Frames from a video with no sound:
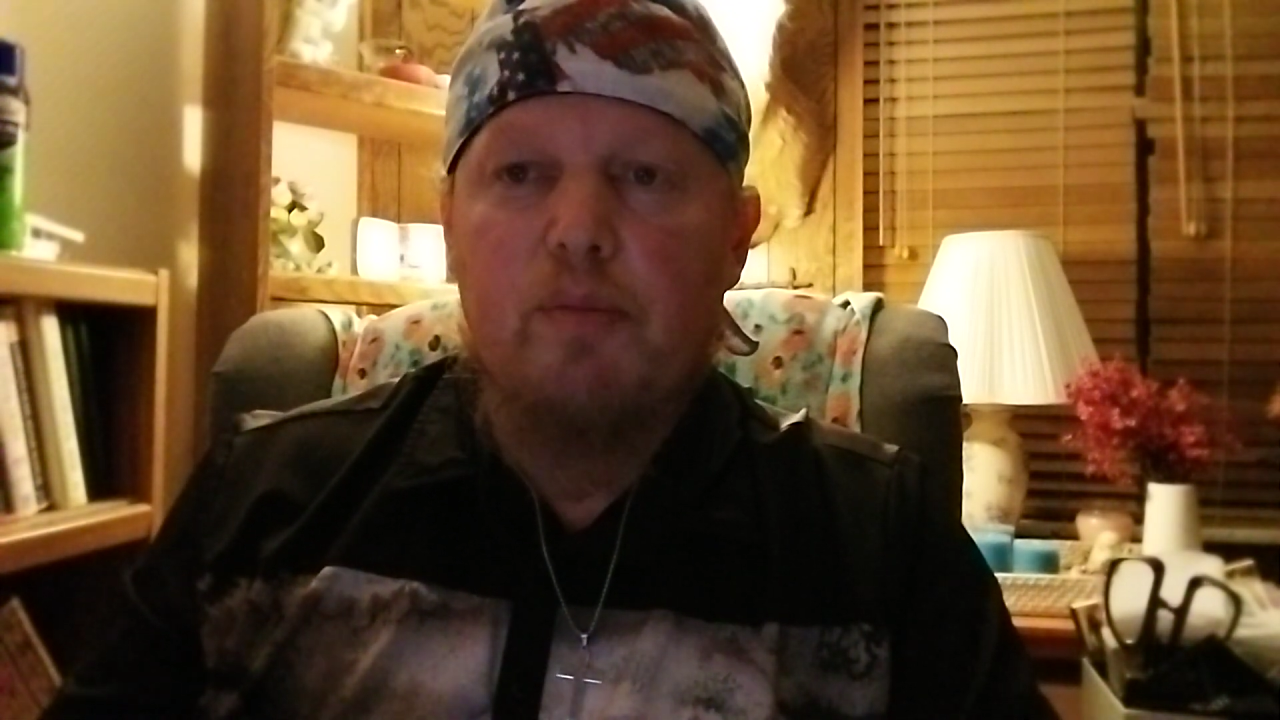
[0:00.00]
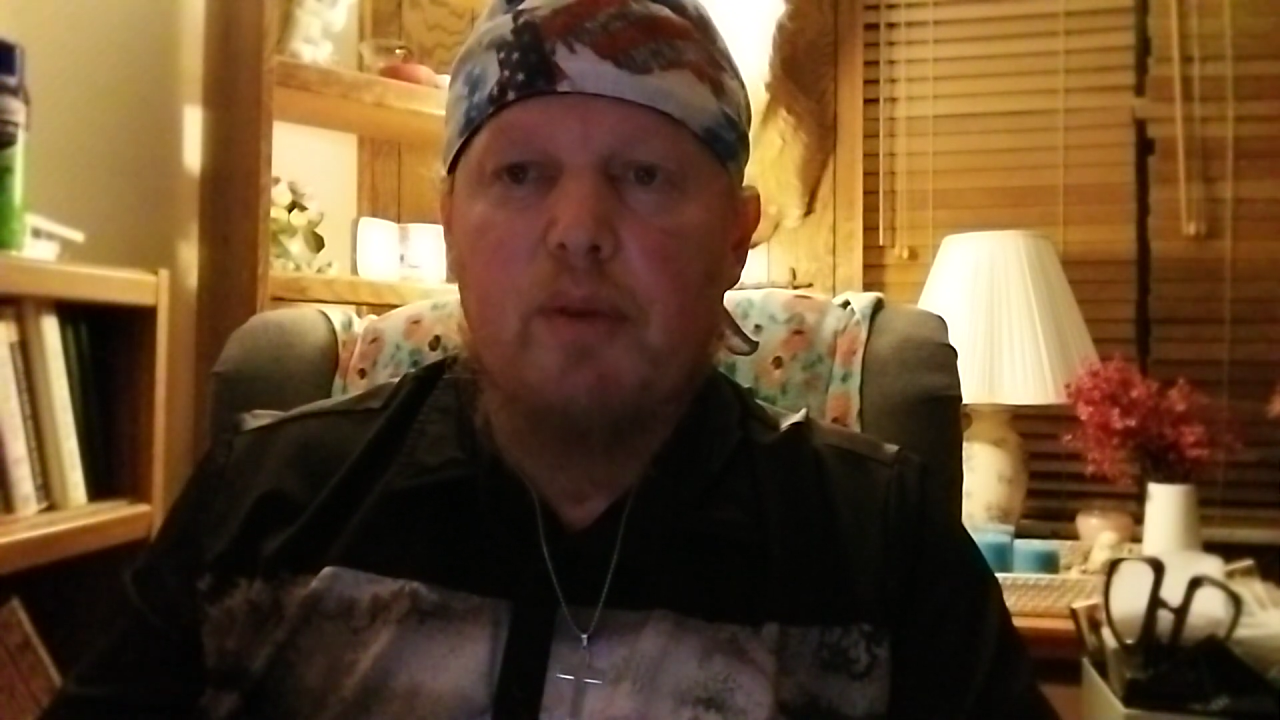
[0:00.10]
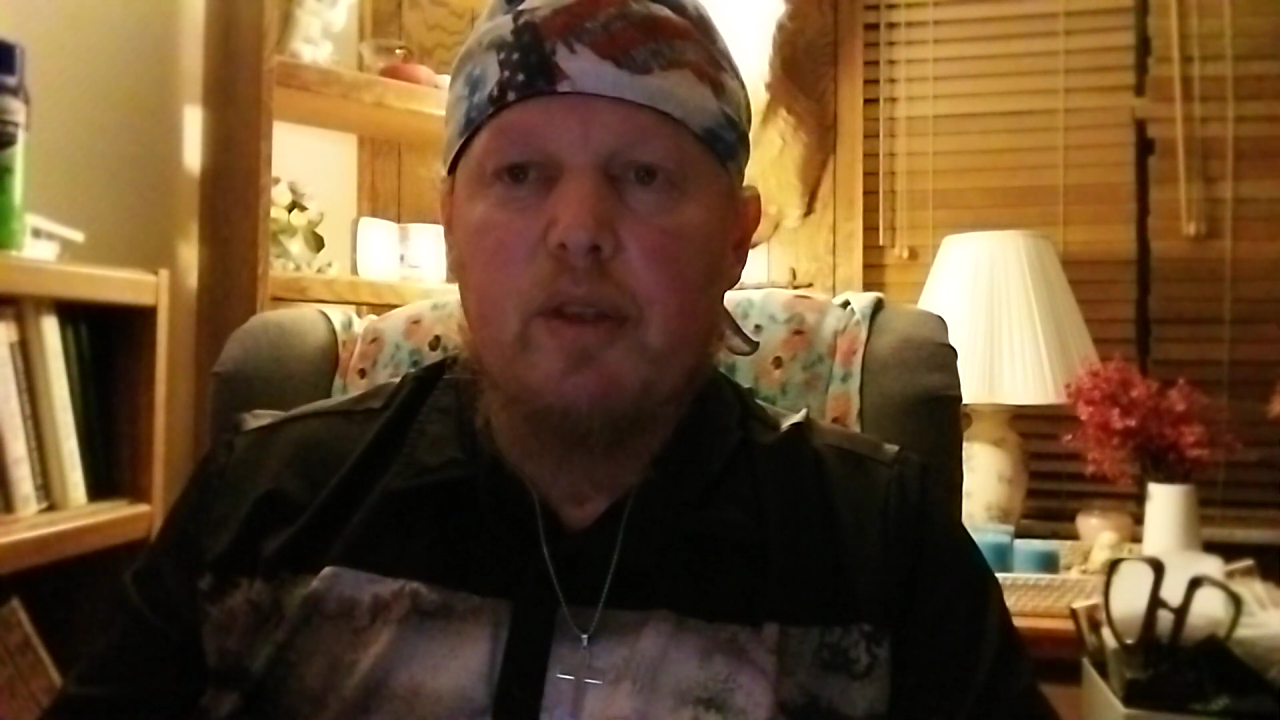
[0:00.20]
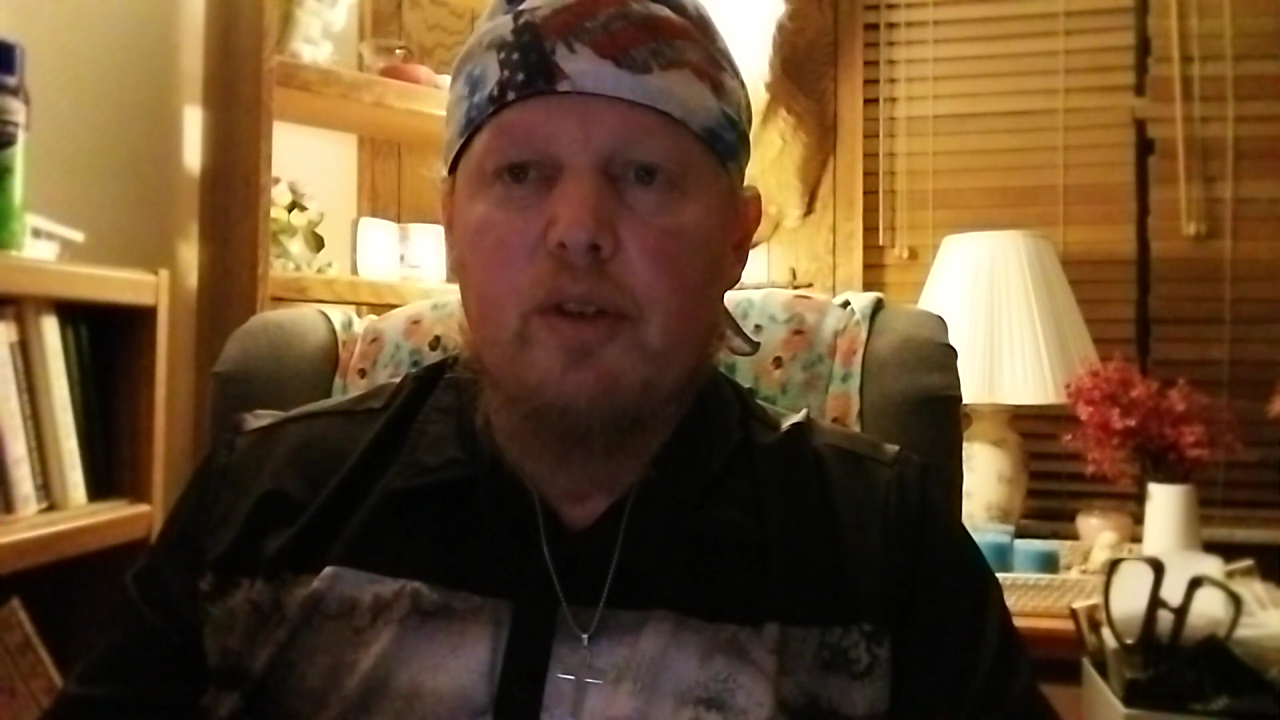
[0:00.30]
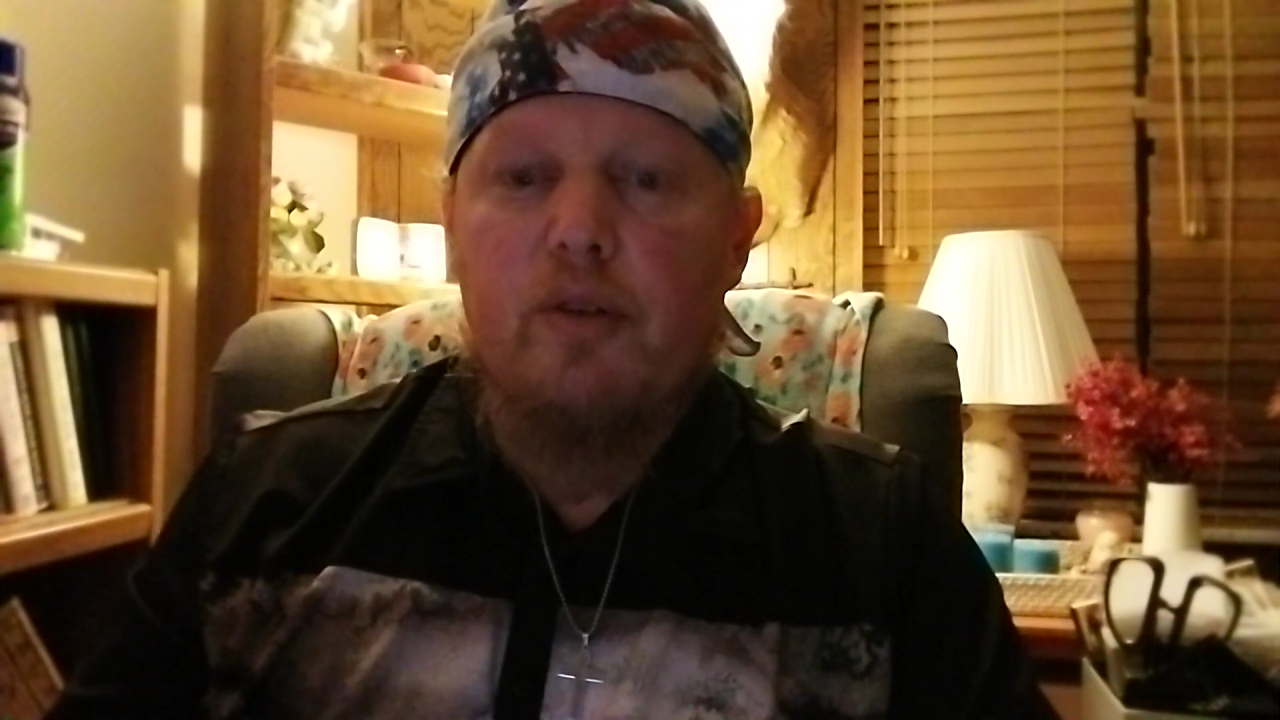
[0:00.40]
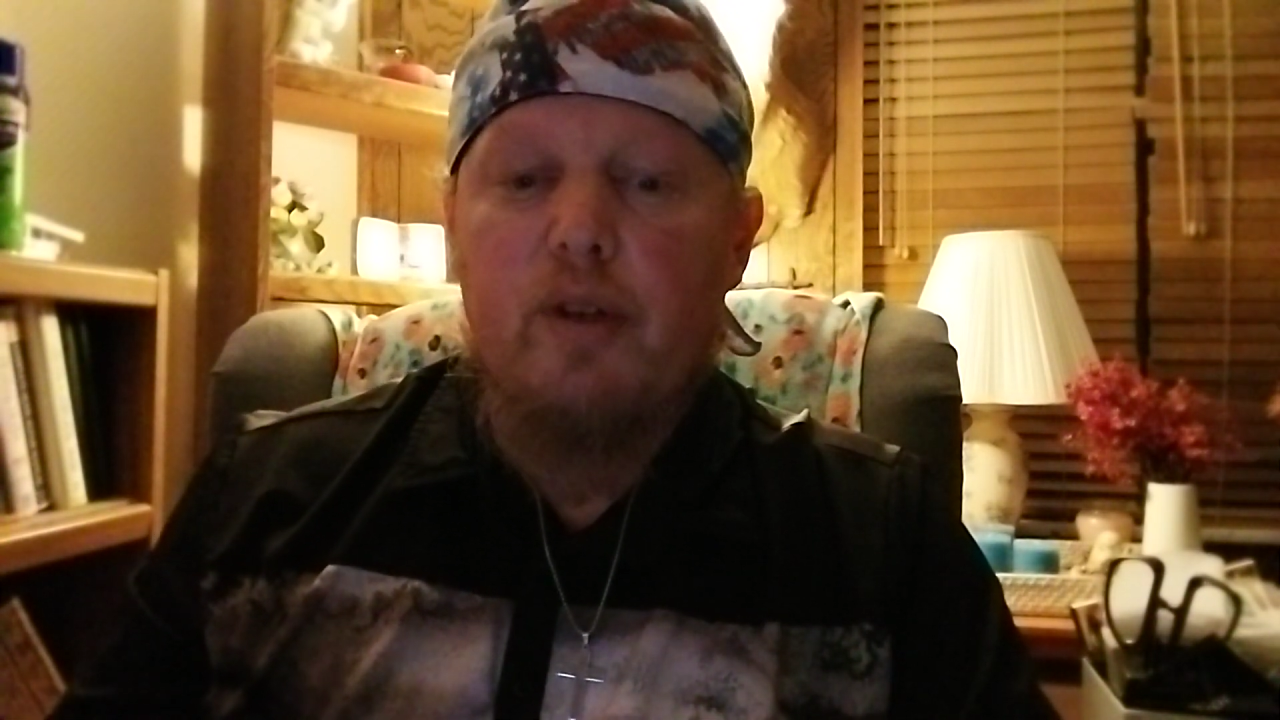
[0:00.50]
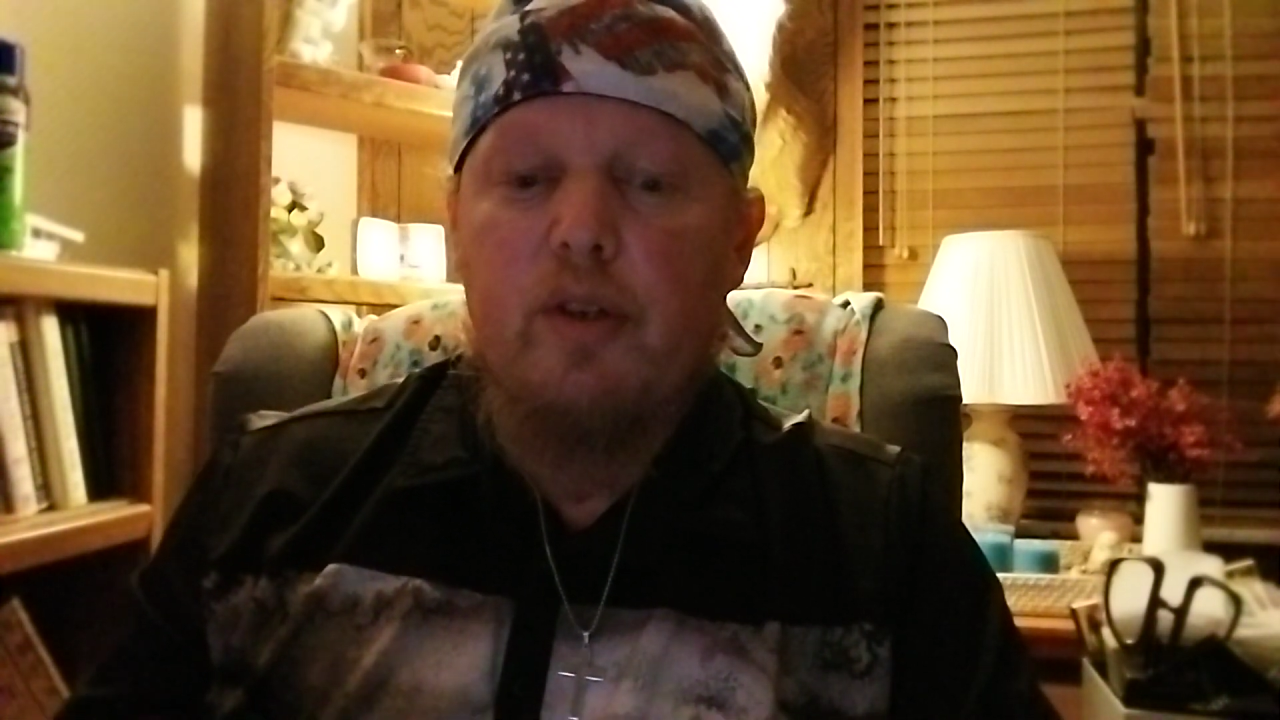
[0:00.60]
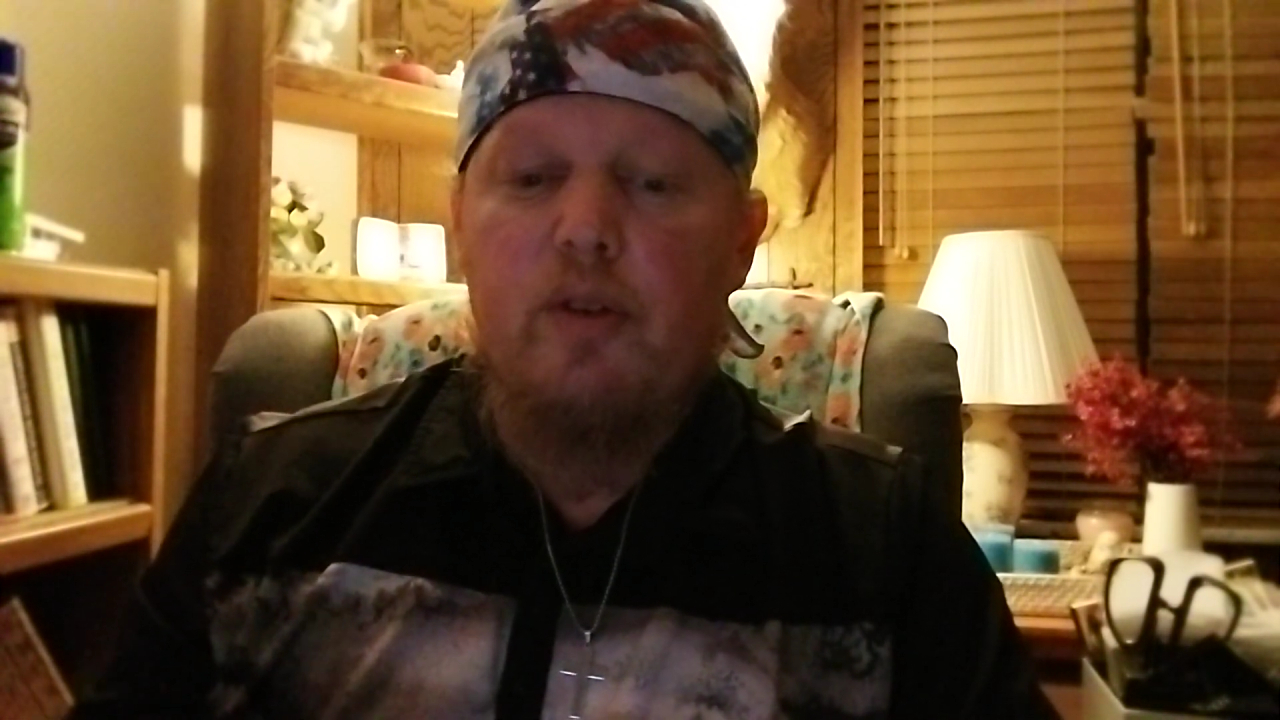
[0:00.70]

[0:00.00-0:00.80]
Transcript: what they're trying to